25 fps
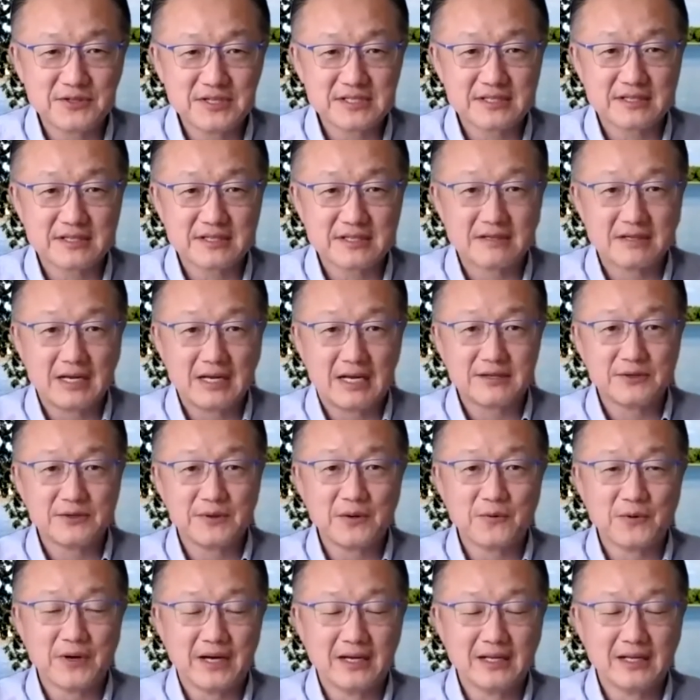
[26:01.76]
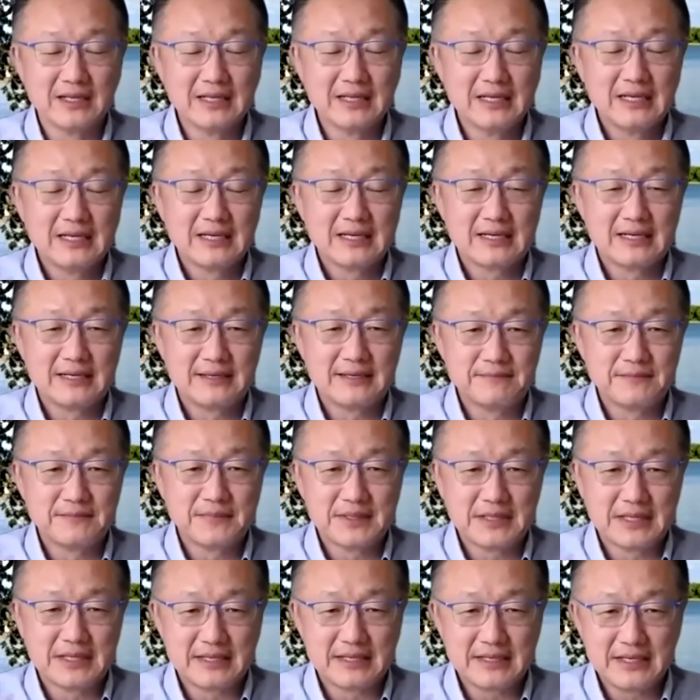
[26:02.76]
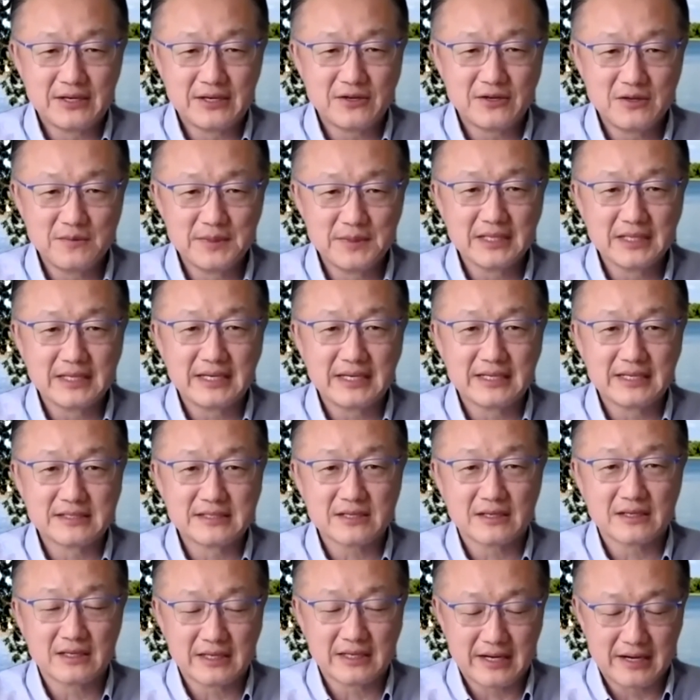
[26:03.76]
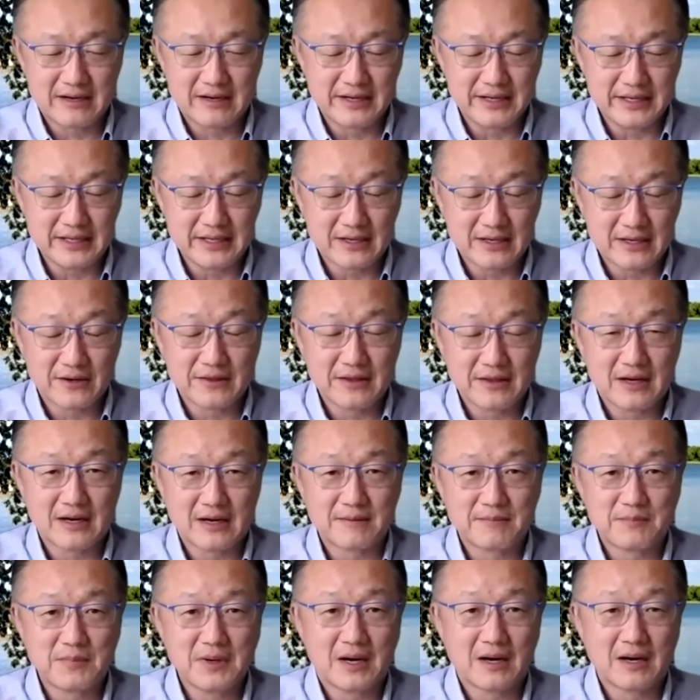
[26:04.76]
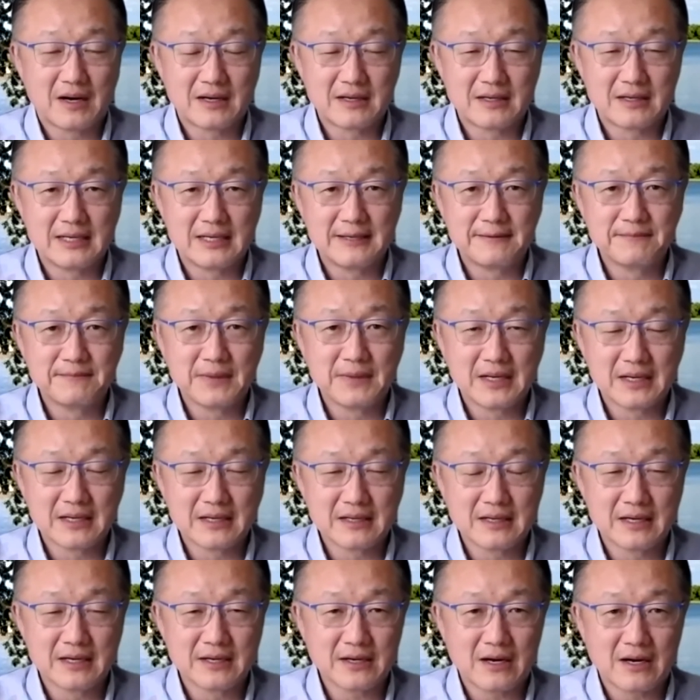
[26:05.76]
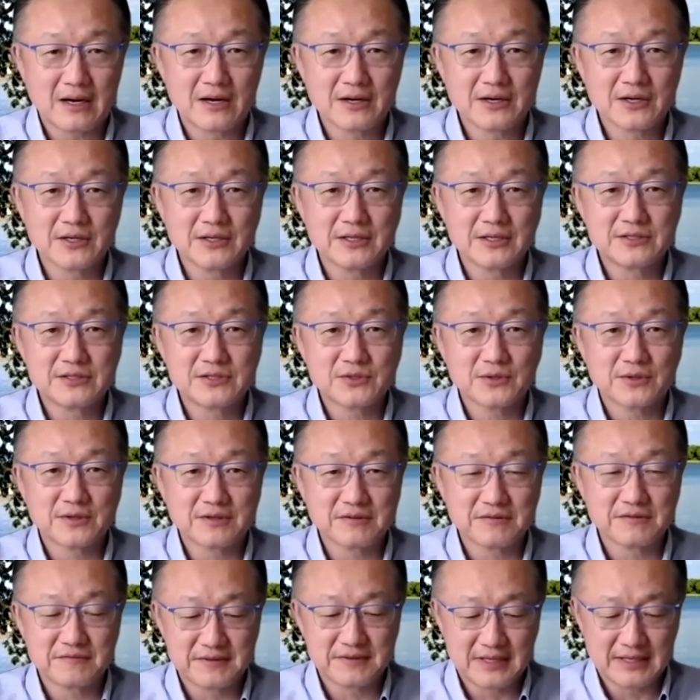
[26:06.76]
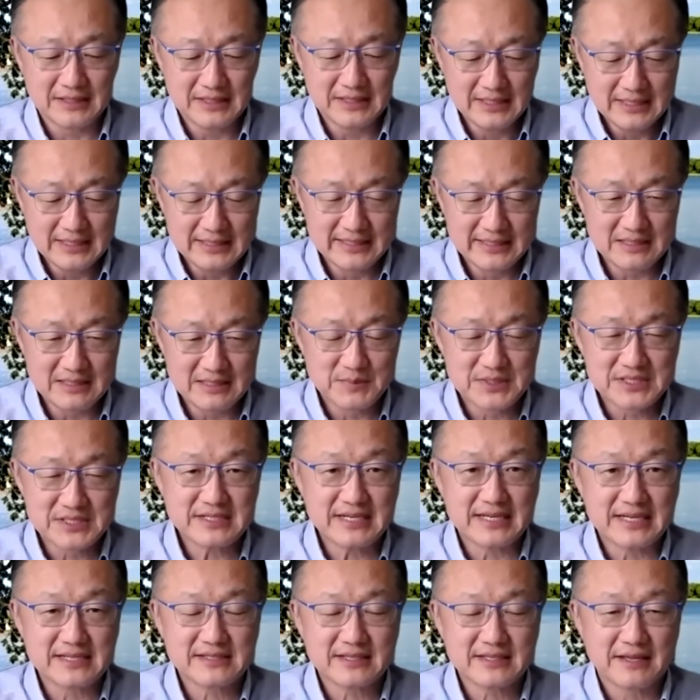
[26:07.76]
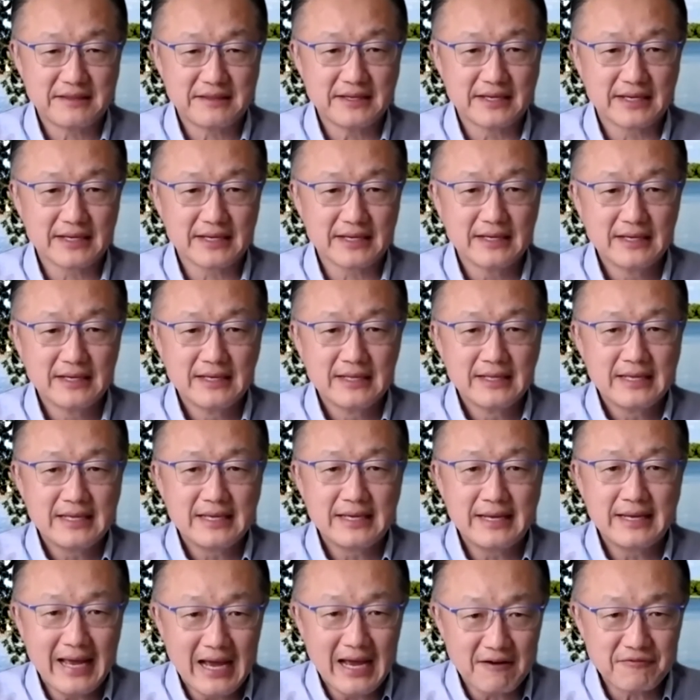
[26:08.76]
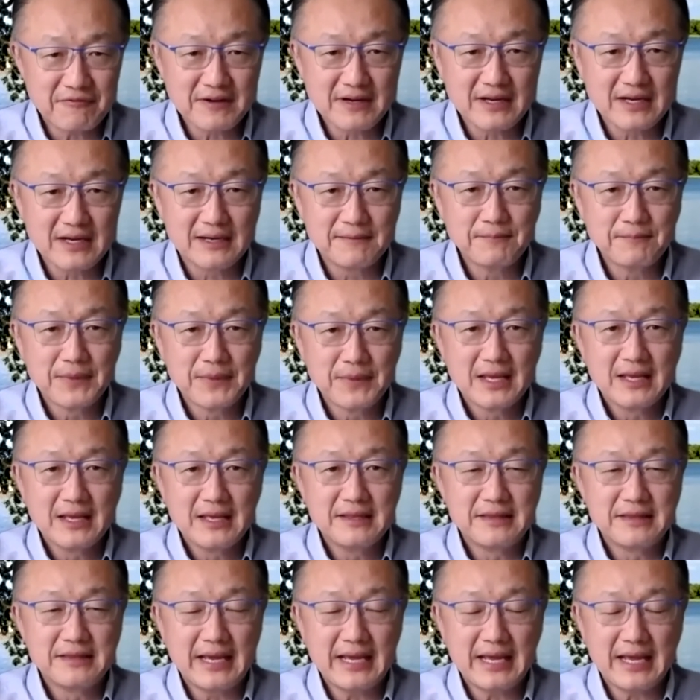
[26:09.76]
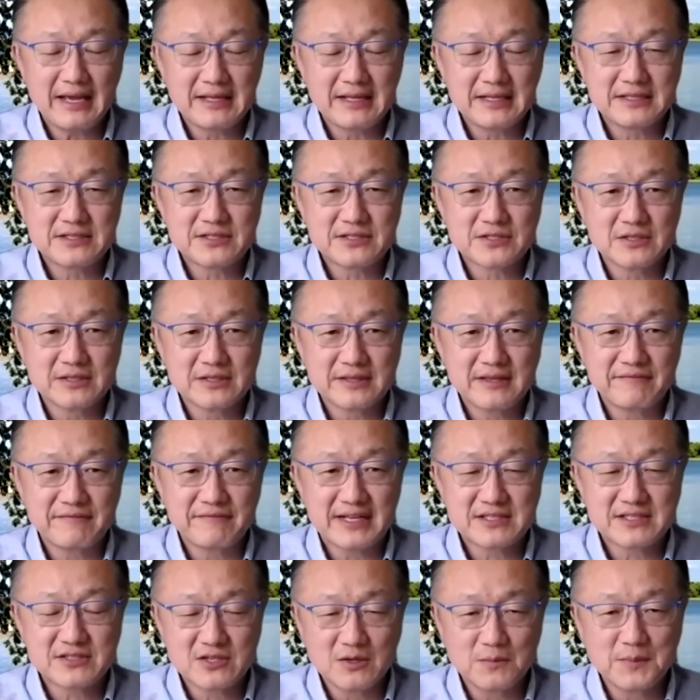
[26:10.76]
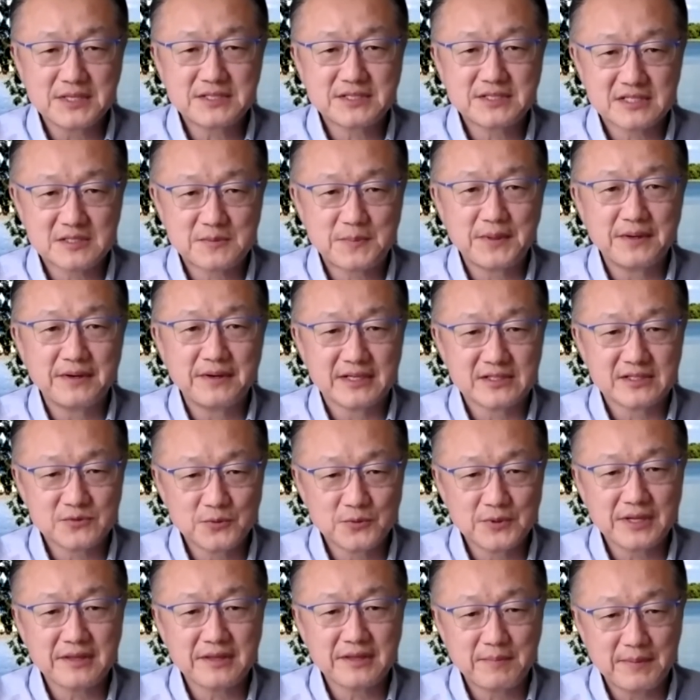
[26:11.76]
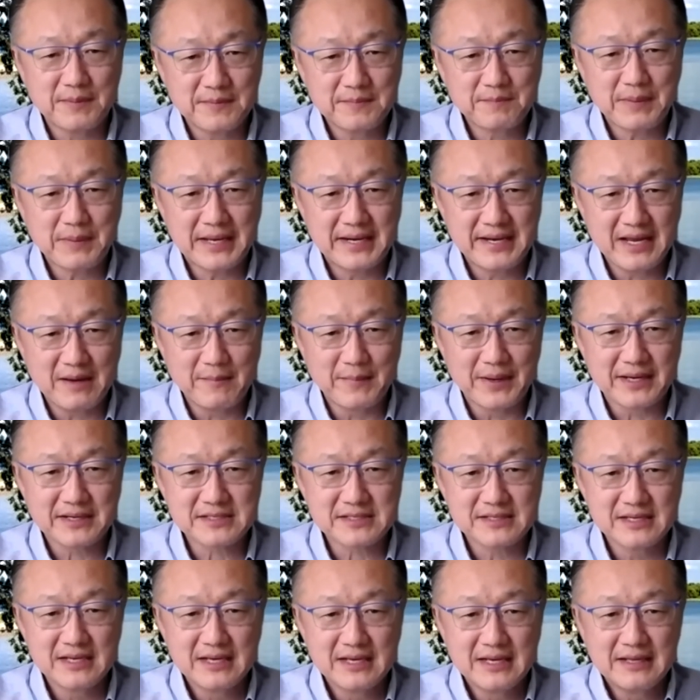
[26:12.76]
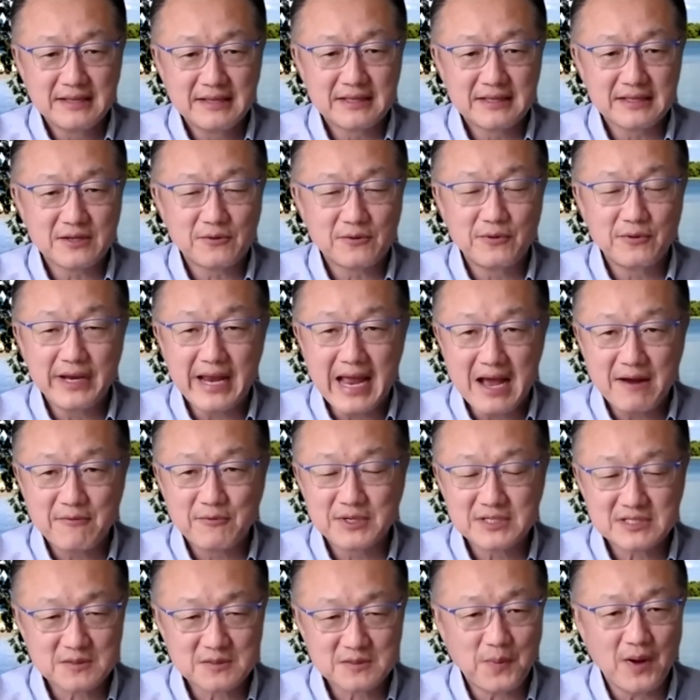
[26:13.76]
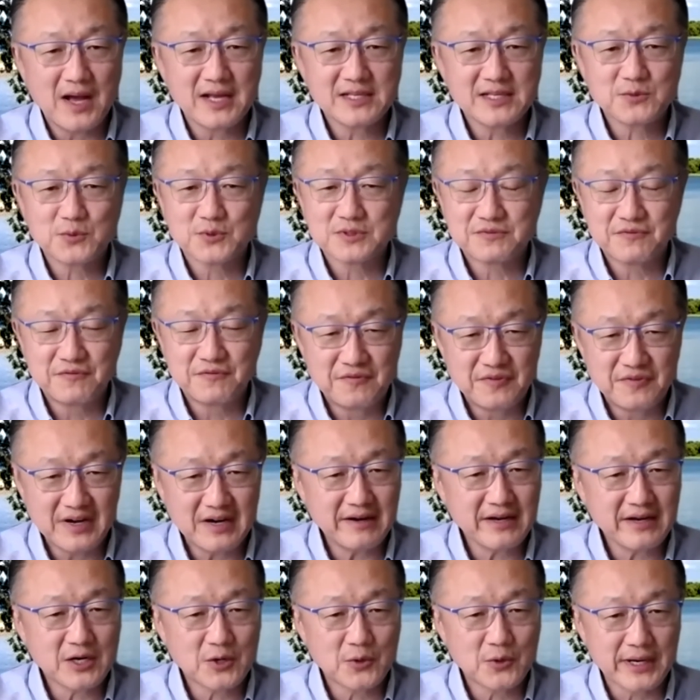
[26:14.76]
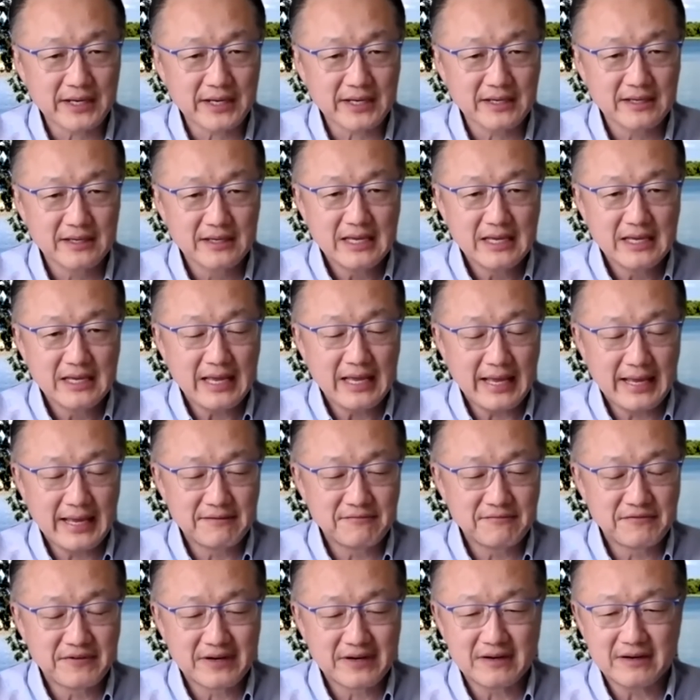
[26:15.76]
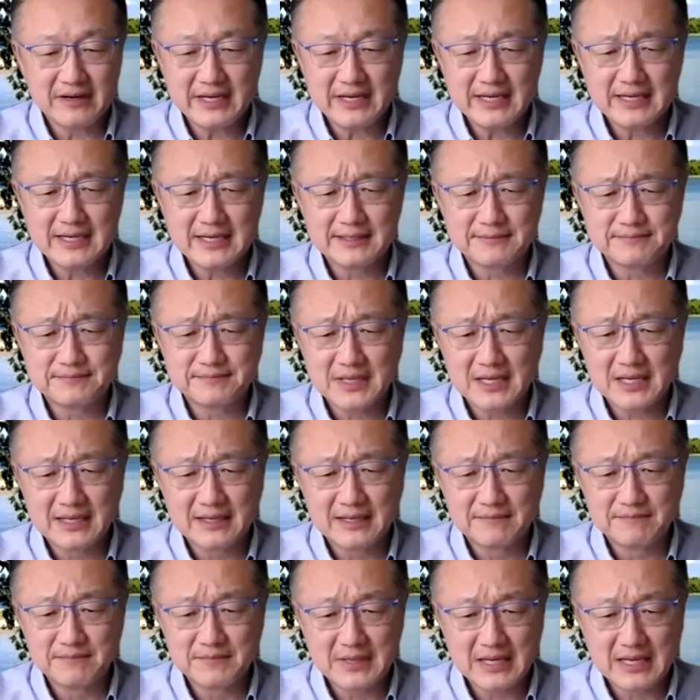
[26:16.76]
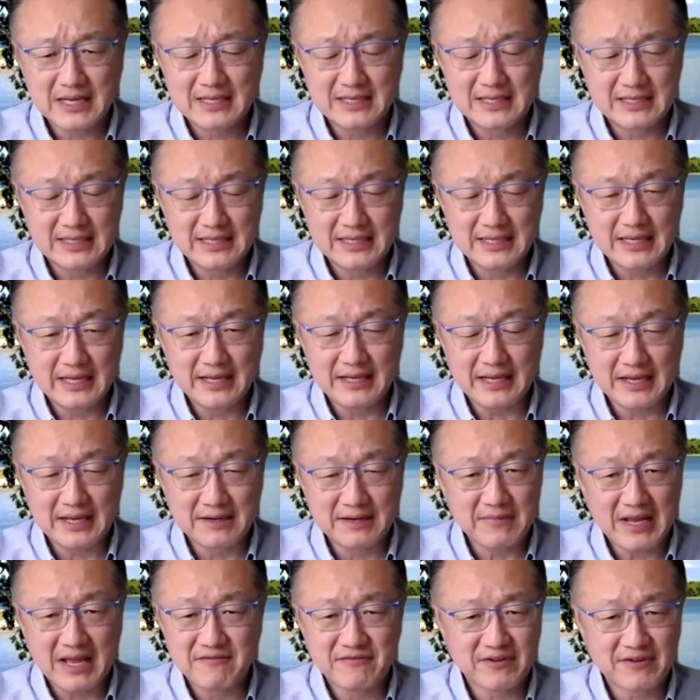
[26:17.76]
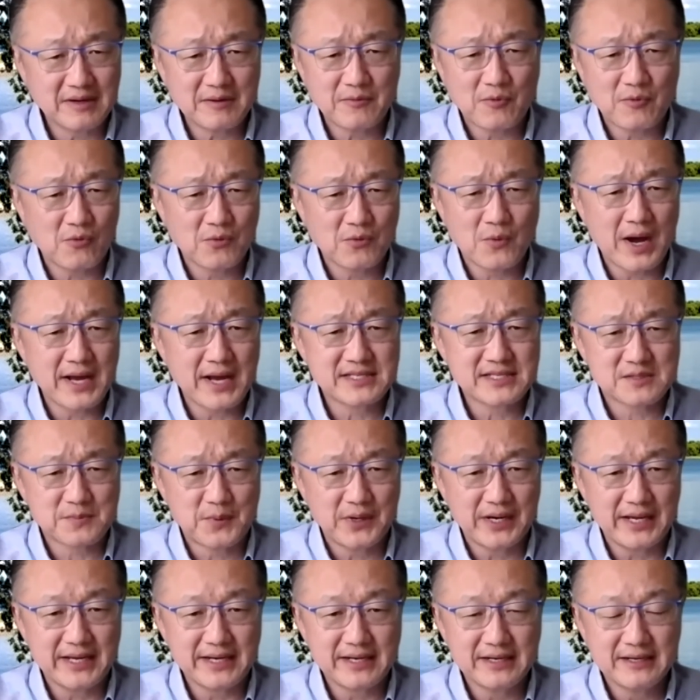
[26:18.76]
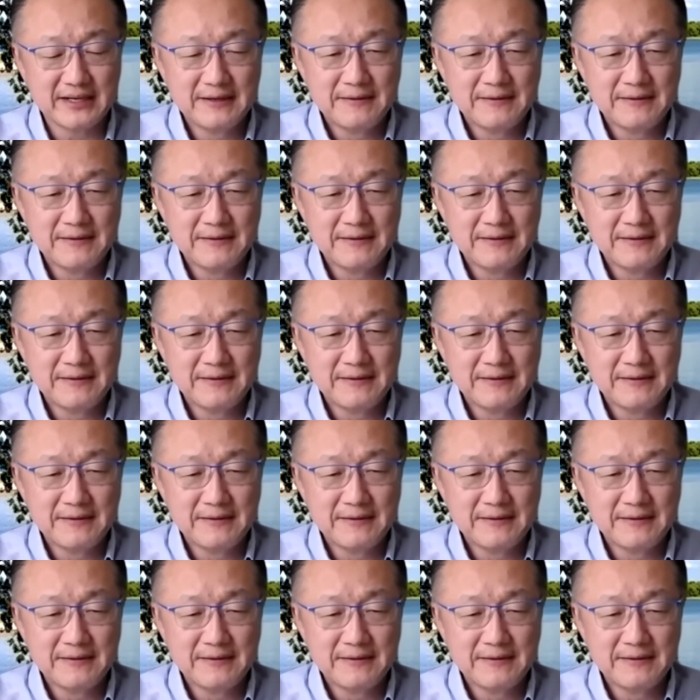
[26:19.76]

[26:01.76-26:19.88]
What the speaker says: that are not doing well. Humility and solidarity are good sort of litmus tests, I think. In Africa, they've had so much experience with pandemics that the response was very quick and very very widespread.